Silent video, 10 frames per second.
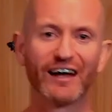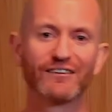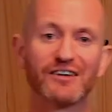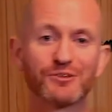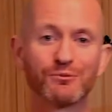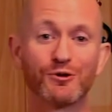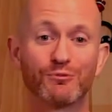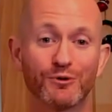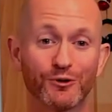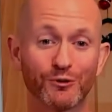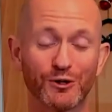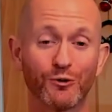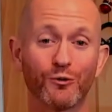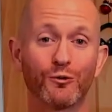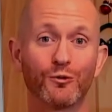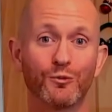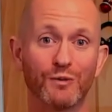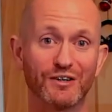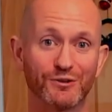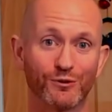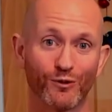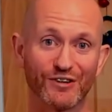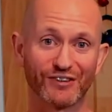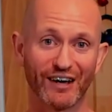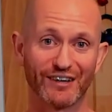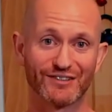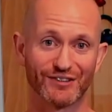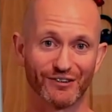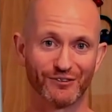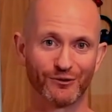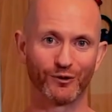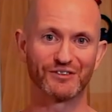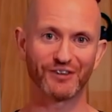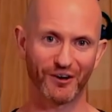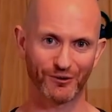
that's a movement that we call medial rotation or internal